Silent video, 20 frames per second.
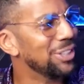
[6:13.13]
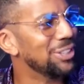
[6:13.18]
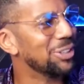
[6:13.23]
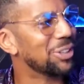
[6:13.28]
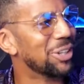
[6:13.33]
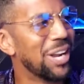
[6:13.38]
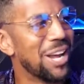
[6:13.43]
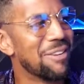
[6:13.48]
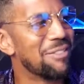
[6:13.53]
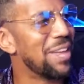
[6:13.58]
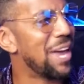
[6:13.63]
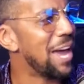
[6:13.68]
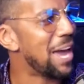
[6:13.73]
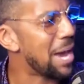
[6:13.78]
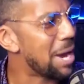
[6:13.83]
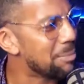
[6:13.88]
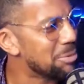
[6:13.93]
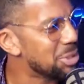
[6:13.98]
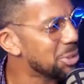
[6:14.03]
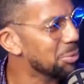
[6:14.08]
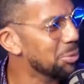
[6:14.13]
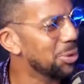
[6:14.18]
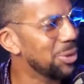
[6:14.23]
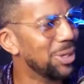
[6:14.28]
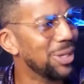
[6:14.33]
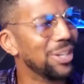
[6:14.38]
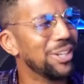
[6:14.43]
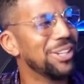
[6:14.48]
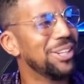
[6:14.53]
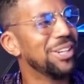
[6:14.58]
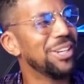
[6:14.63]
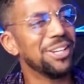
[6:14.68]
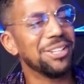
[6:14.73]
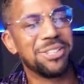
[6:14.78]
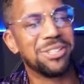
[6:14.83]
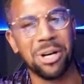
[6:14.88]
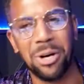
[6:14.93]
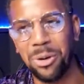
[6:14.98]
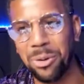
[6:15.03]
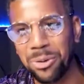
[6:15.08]
You're gonna have the abs you want,
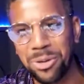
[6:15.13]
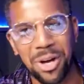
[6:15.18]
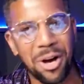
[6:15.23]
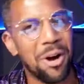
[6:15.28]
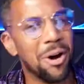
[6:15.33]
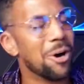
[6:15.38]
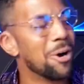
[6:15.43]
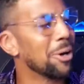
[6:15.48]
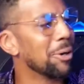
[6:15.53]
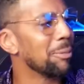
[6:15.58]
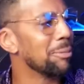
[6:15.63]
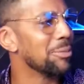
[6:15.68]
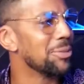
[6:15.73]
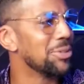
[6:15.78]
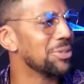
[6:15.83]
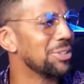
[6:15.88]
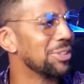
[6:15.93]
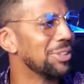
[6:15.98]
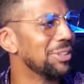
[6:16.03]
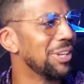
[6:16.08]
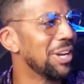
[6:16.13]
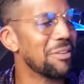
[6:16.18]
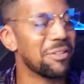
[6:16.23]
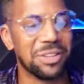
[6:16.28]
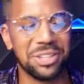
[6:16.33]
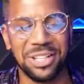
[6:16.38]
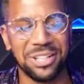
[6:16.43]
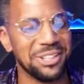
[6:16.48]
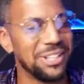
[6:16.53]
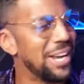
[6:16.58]
toned arms, everything,